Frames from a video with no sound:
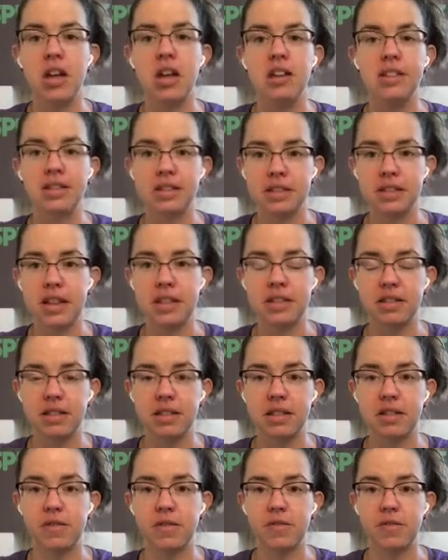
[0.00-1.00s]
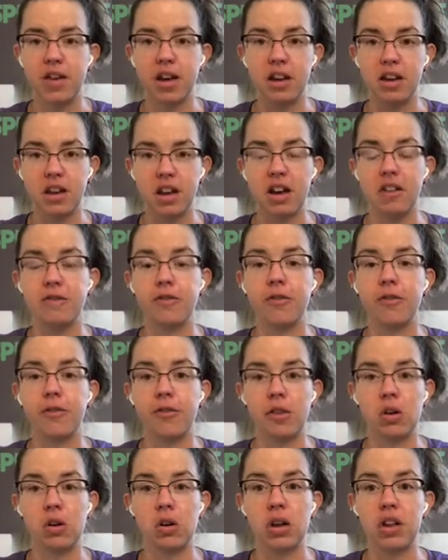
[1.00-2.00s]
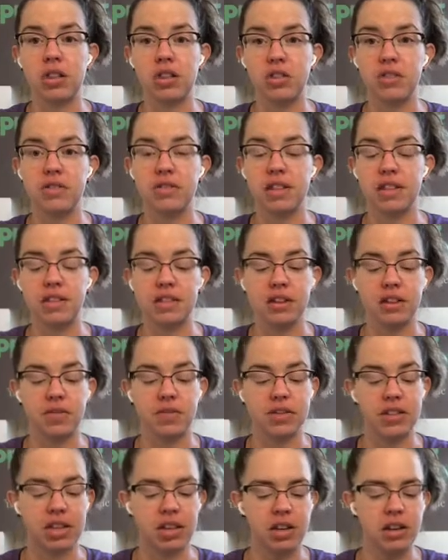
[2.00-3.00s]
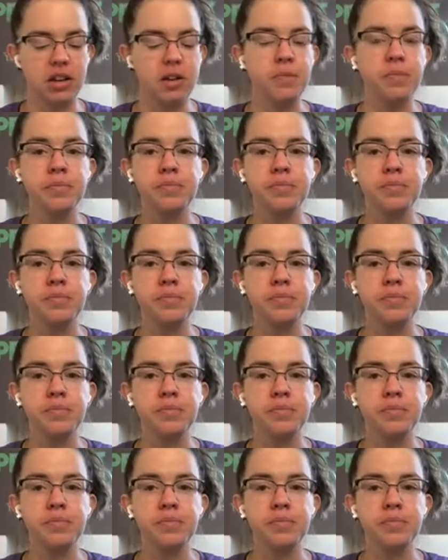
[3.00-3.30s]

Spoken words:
sensitive enough for like their sensitive skin.